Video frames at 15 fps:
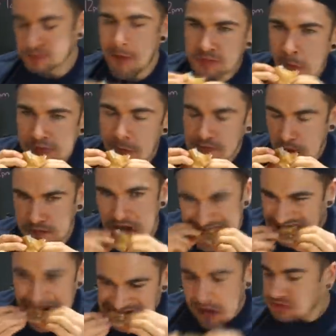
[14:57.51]
these are
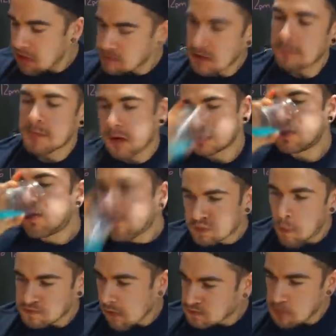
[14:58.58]
tricks that you would try to
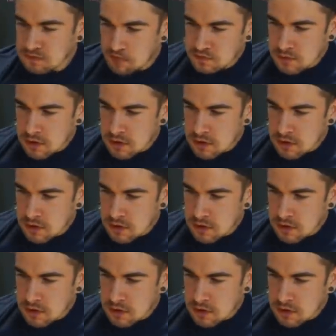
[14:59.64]
use. Oh,